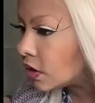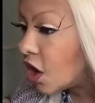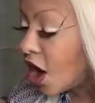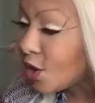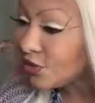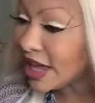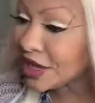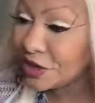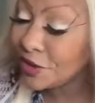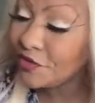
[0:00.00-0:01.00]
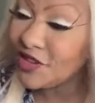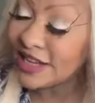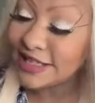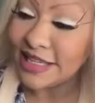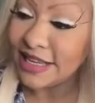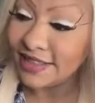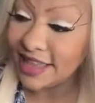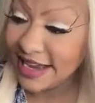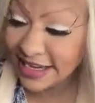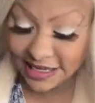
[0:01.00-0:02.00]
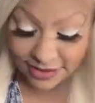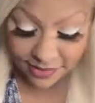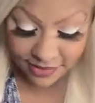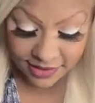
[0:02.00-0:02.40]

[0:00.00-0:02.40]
oh, thank you. You fixed it. Thank you.